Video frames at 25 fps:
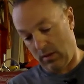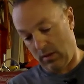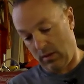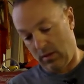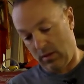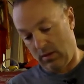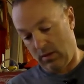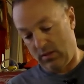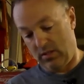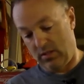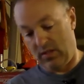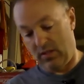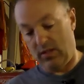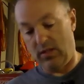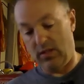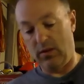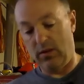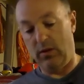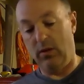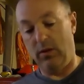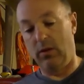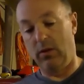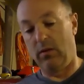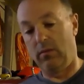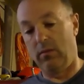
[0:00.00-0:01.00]
to
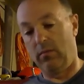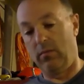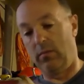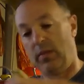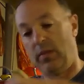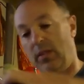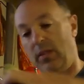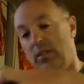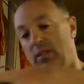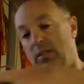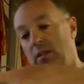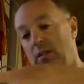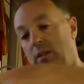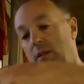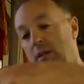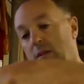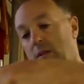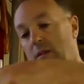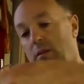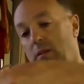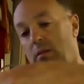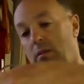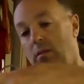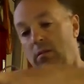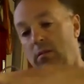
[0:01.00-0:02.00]
here. I mean, that's a
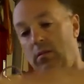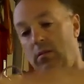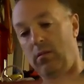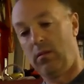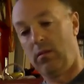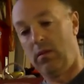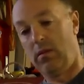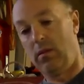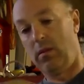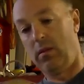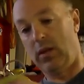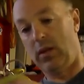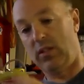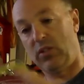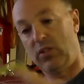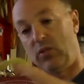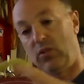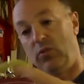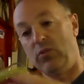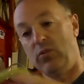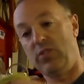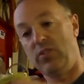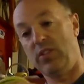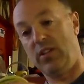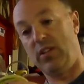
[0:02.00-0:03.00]
that's a
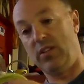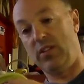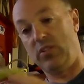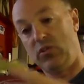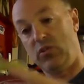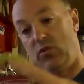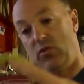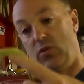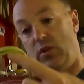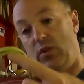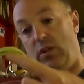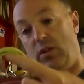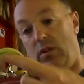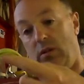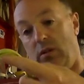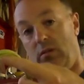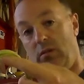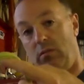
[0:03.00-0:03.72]
good sized tree,